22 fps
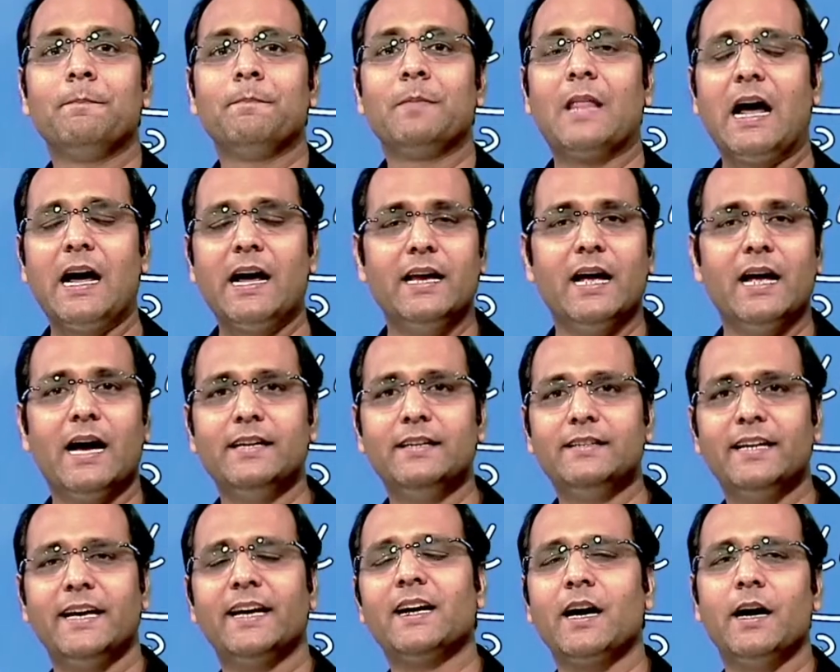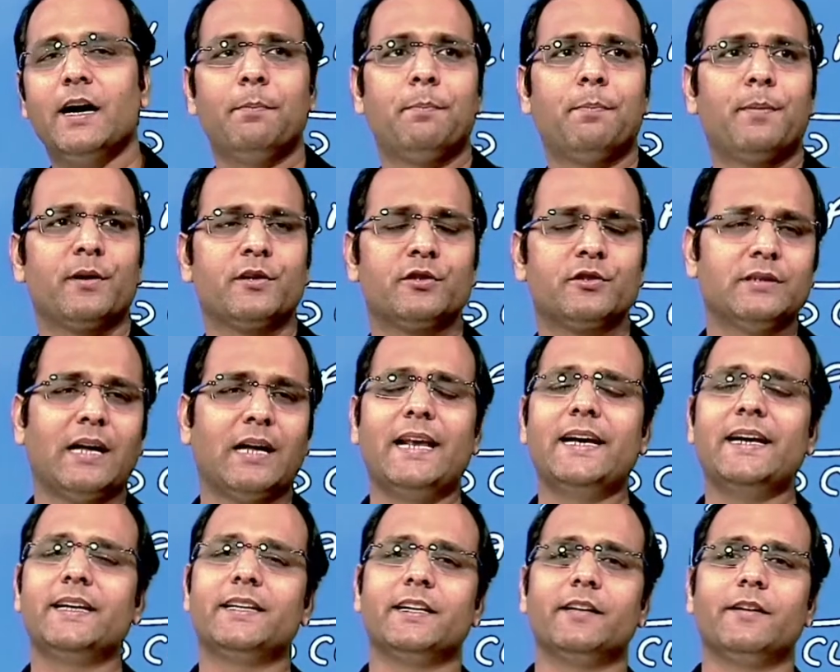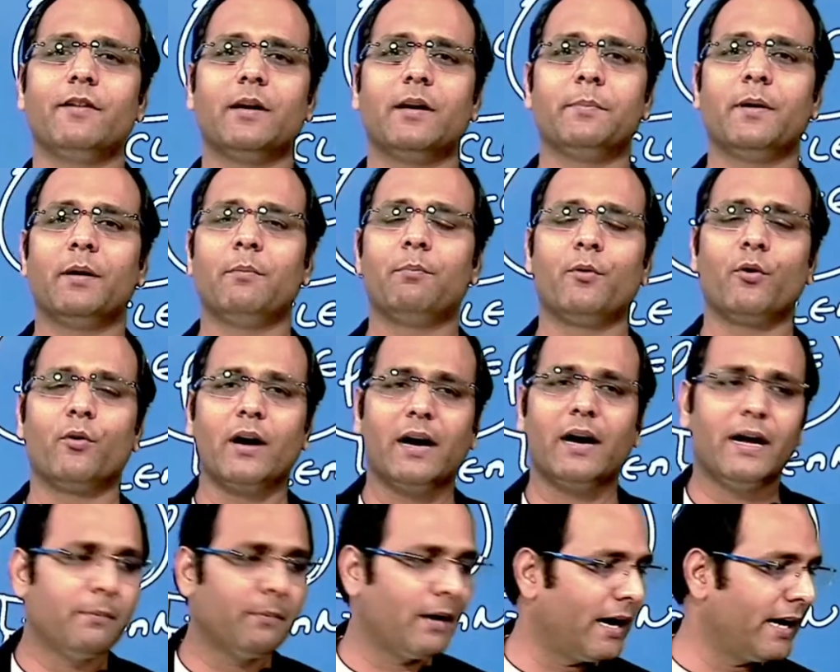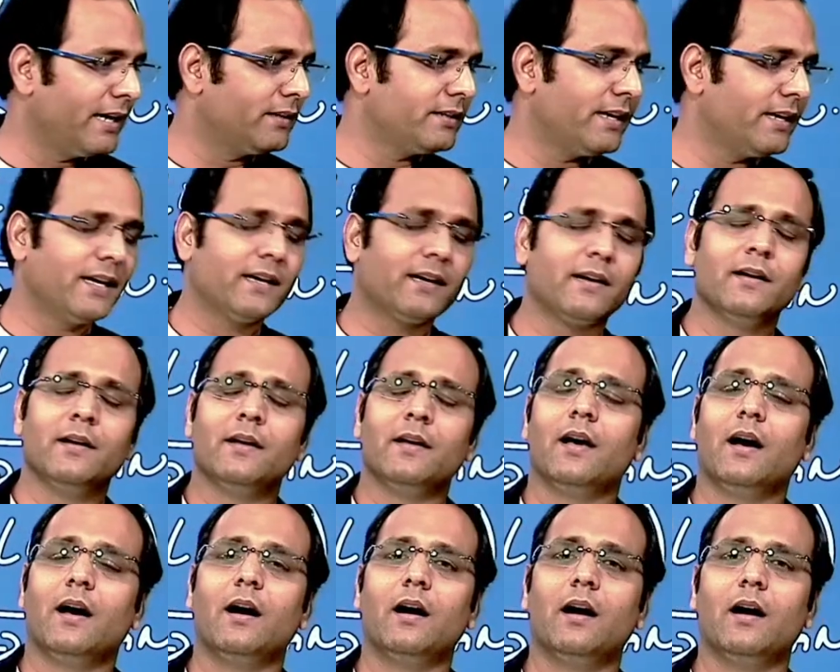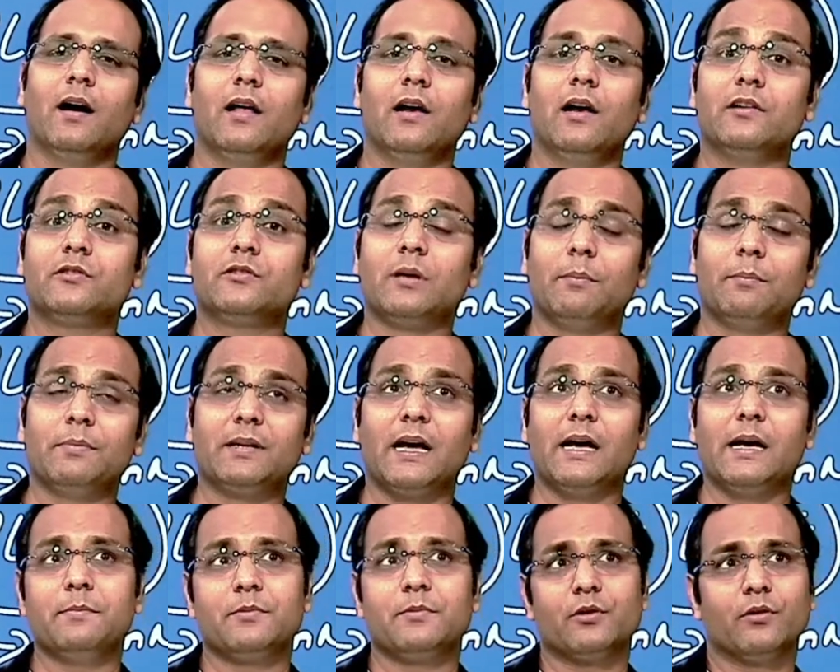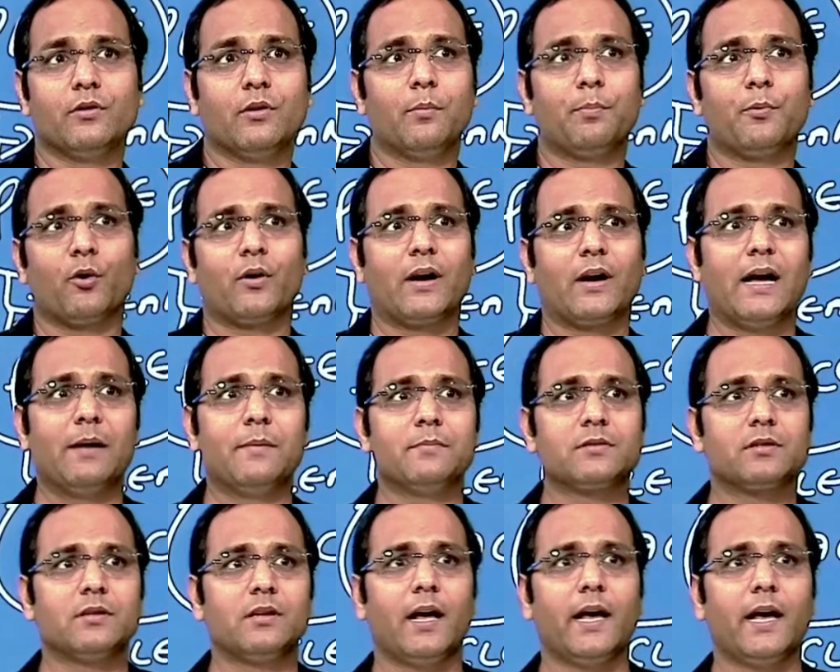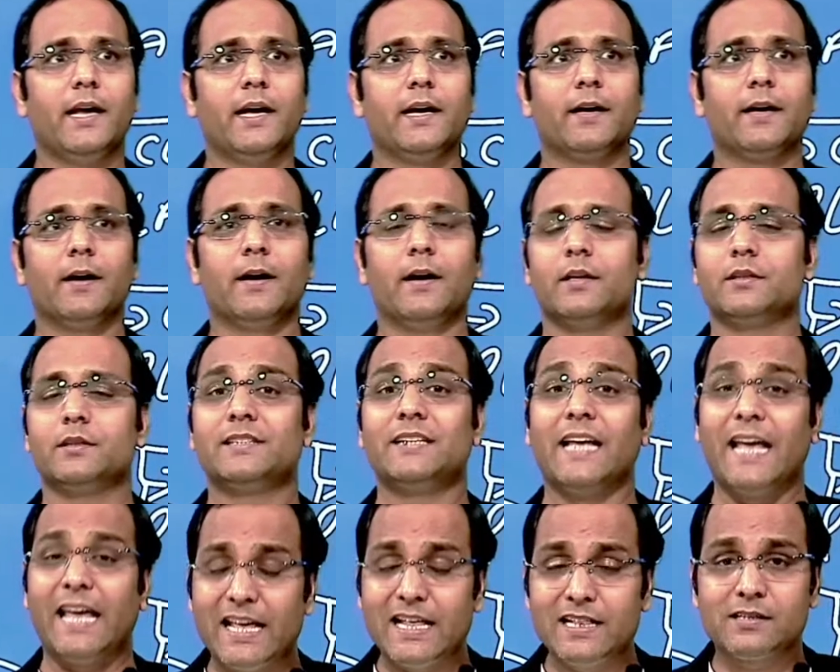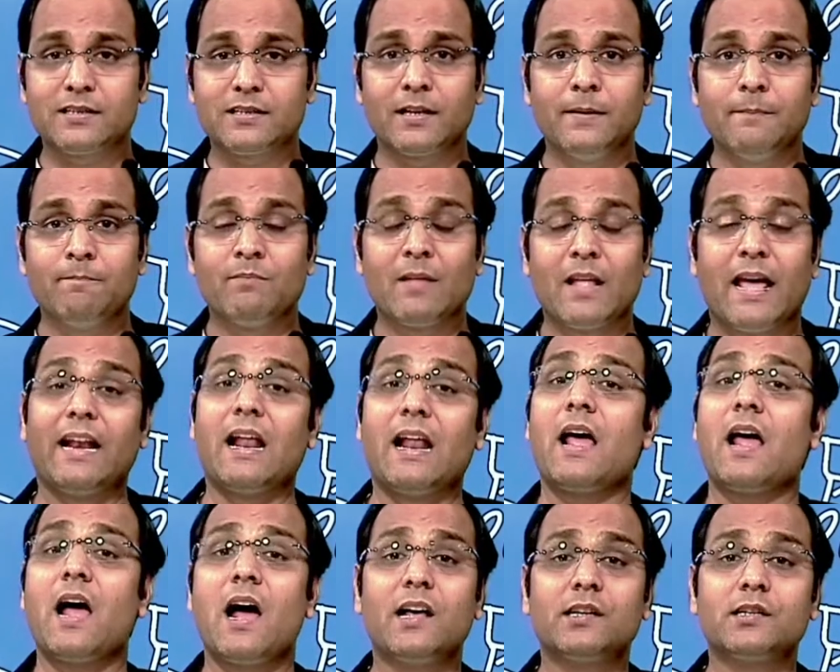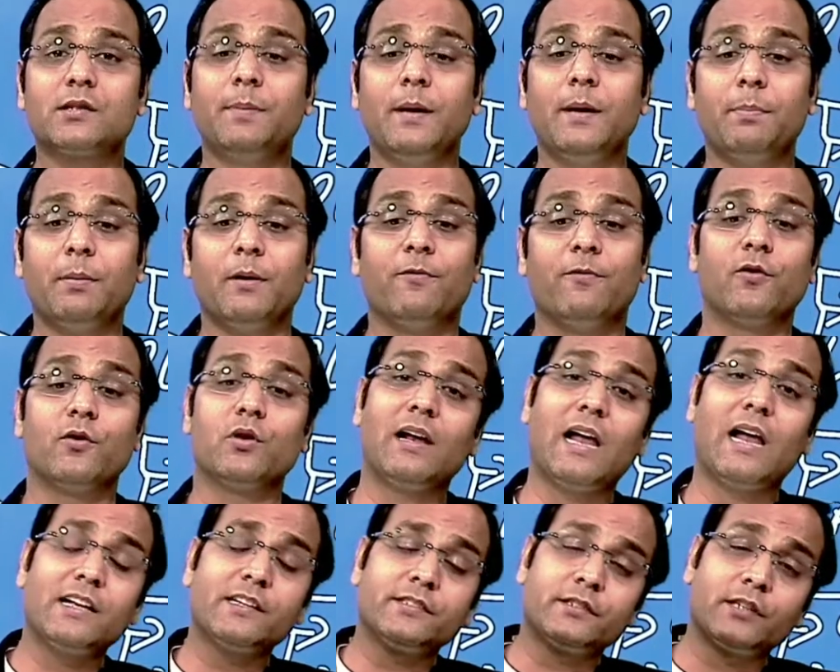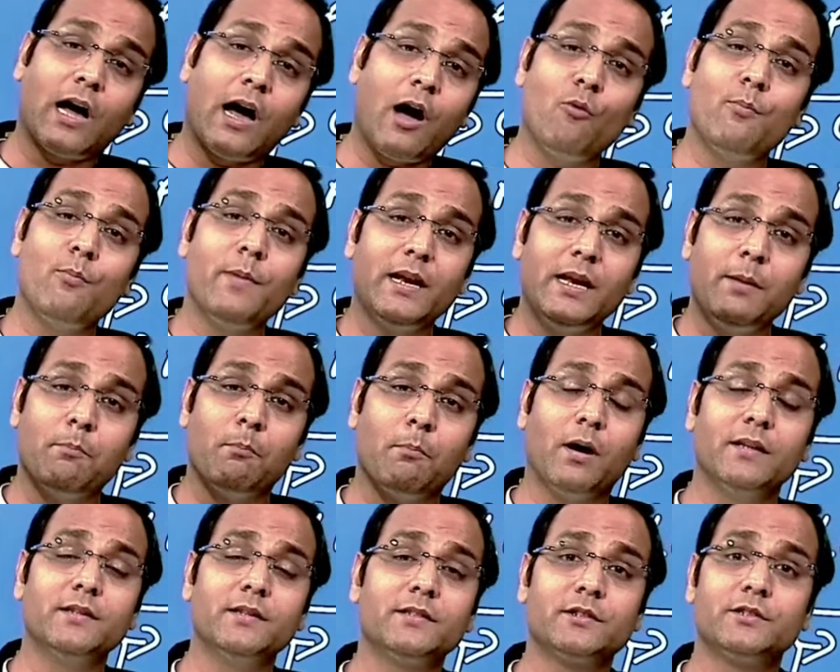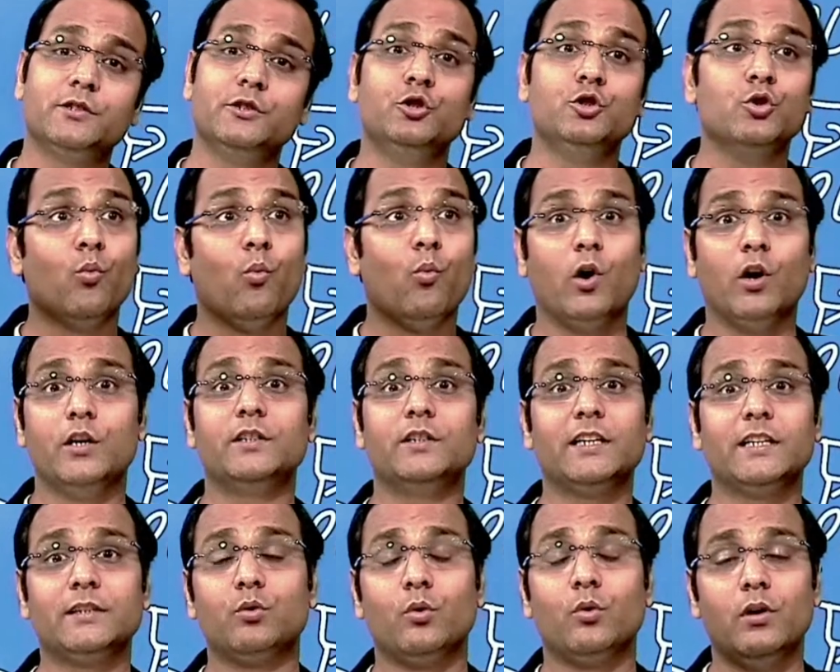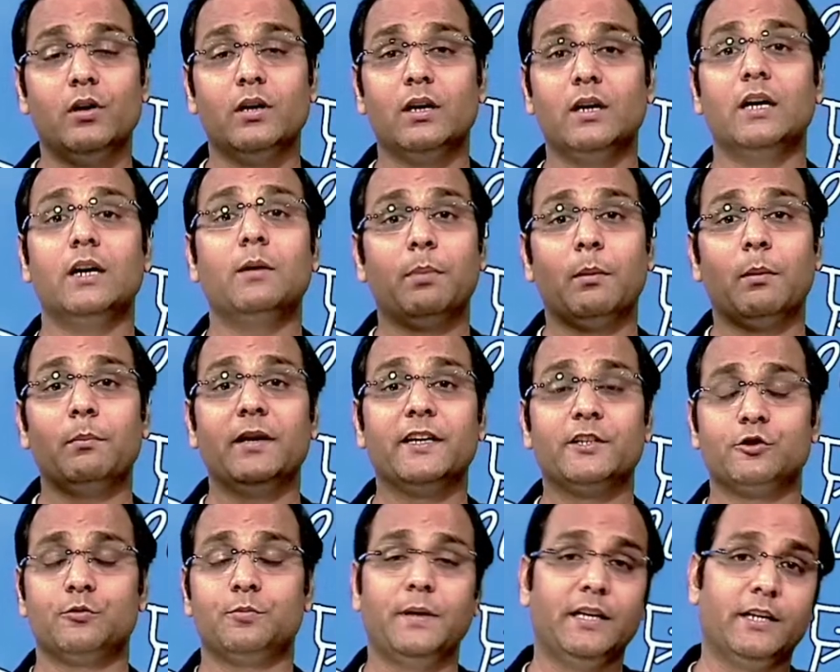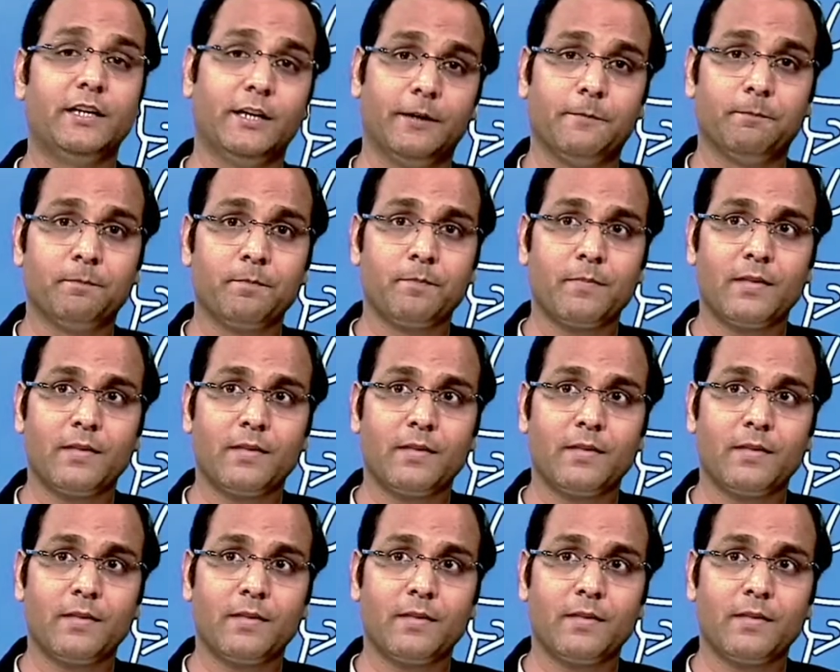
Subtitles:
I take a personality development program. I take sometimes, programs like sales, and I ask people, for the last how many months you wanted to learn public speaking?